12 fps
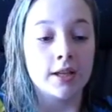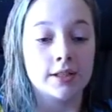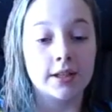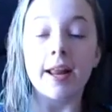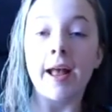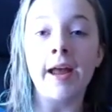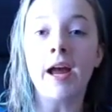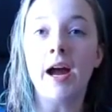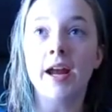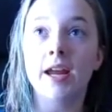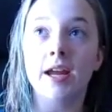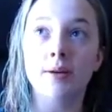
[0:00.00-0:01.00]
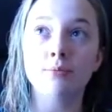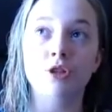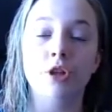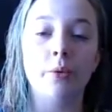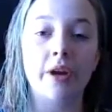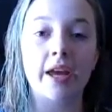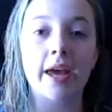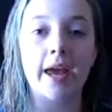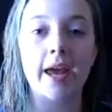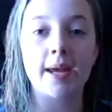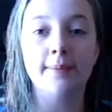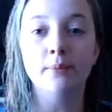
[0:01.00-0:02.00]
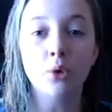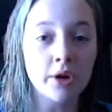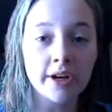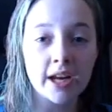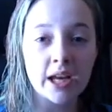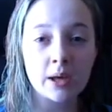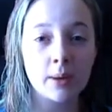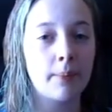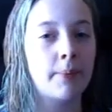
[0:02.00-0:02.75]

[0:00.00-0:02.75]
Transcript: today I am doing a morning